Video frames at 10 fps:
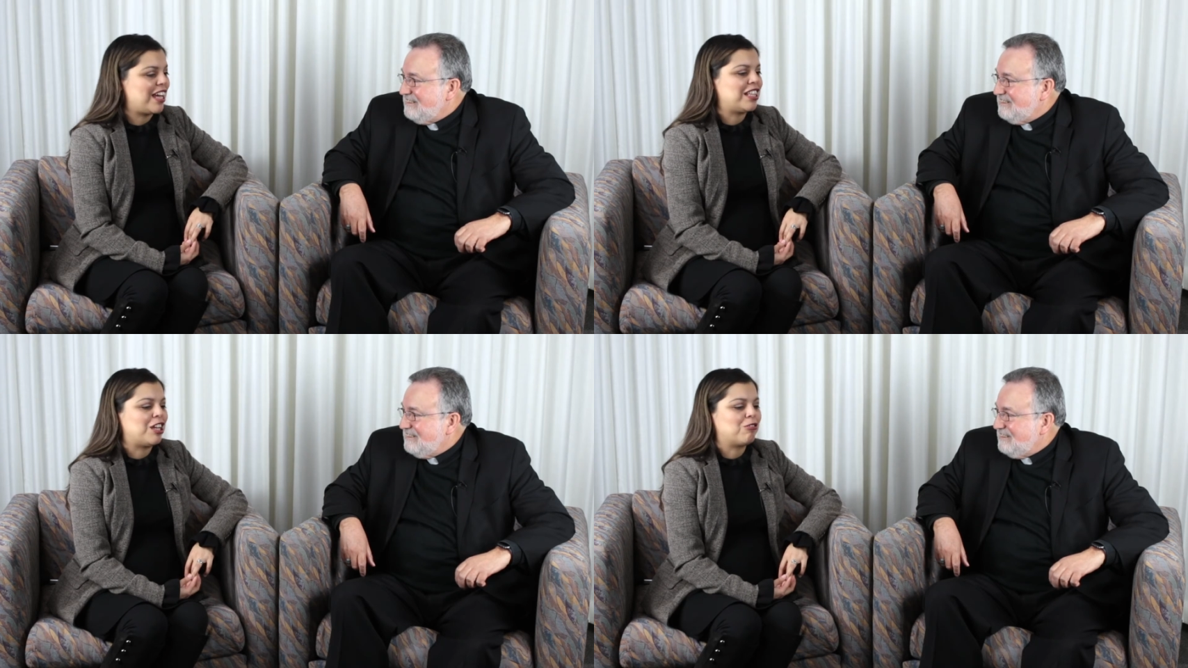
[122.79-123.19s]

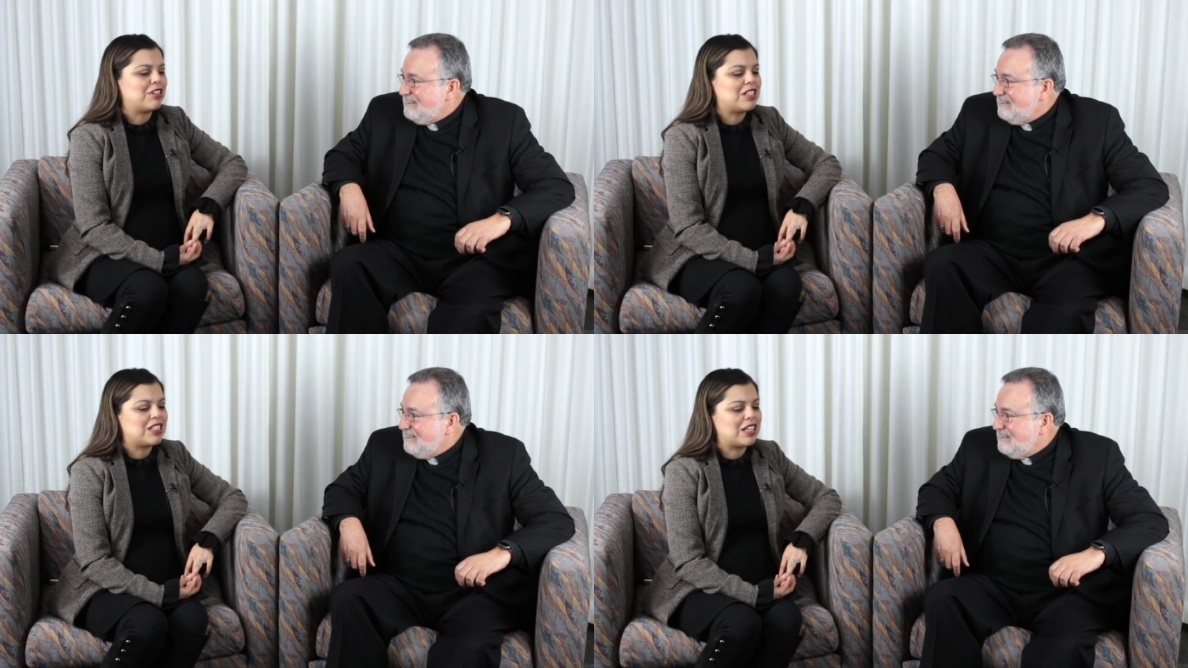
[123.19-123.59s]
Speaker 1: and there
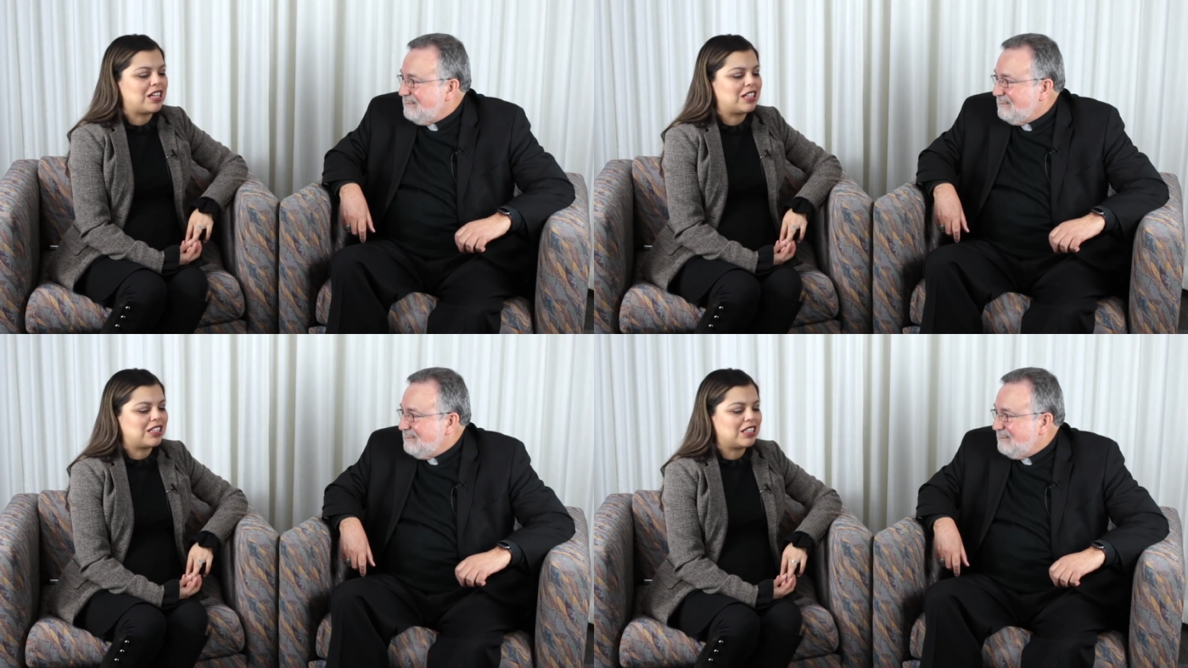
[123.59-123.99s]
was
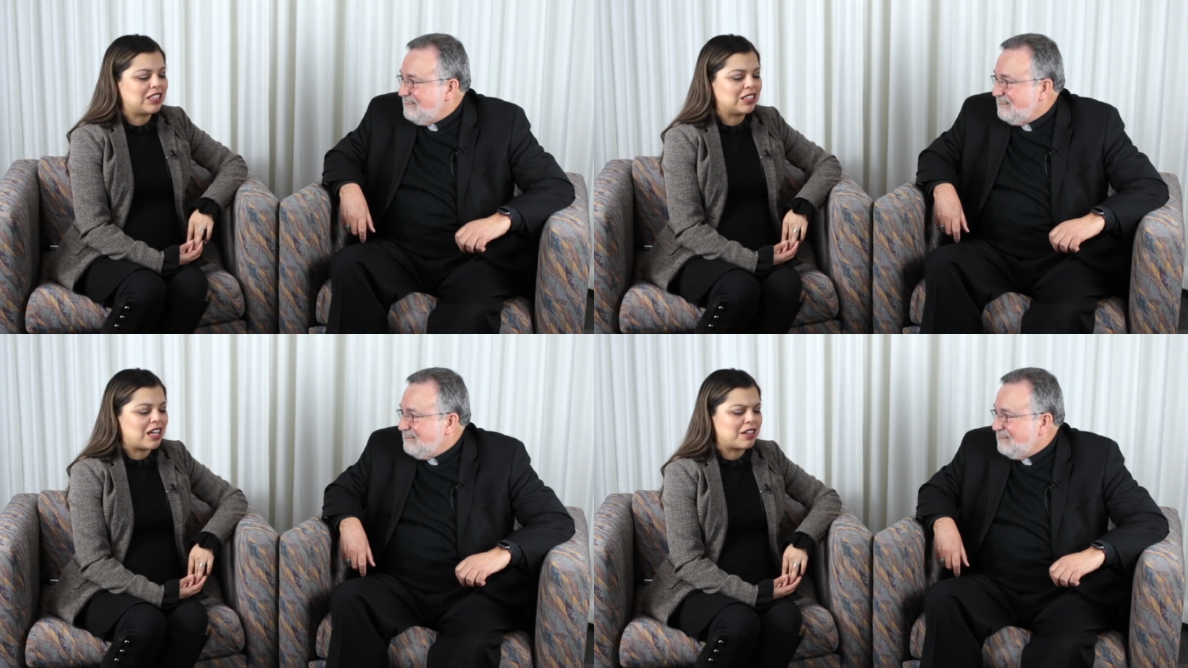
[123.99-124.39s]
uh,
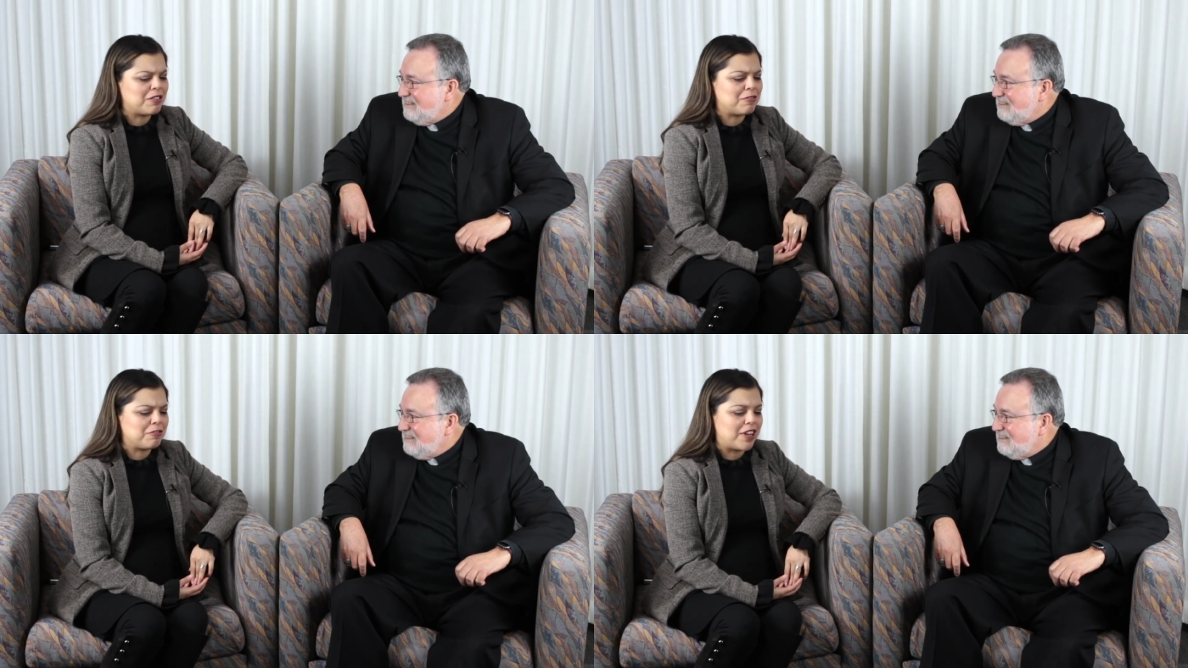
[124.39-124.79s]
a lot
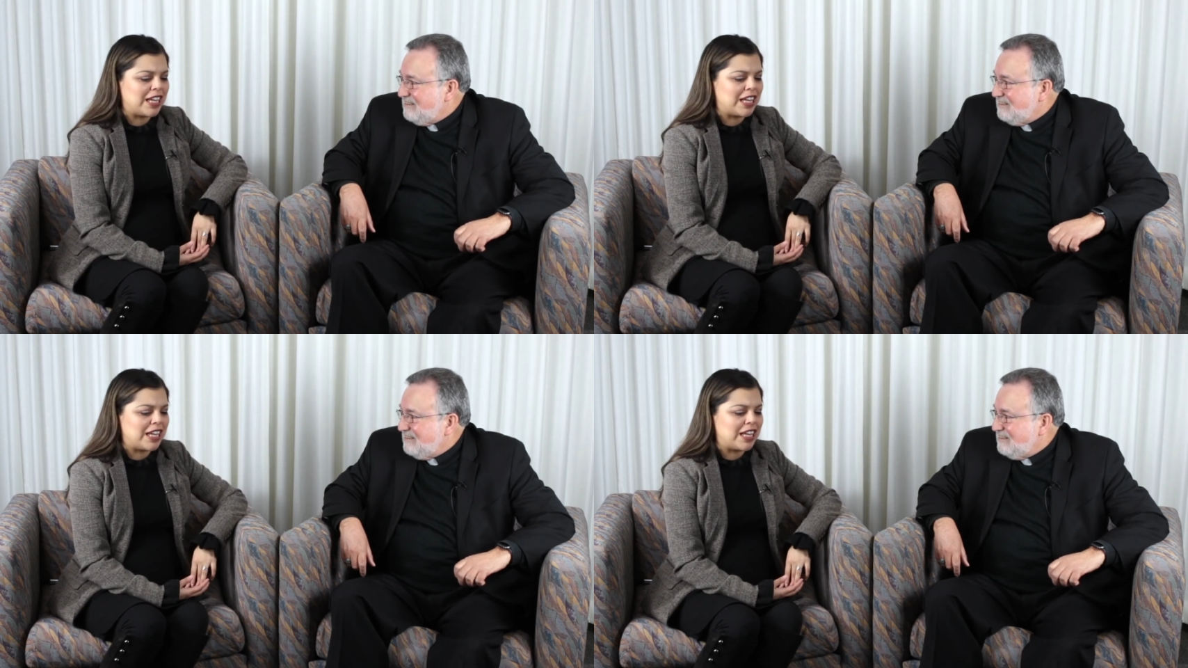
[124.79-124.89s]
of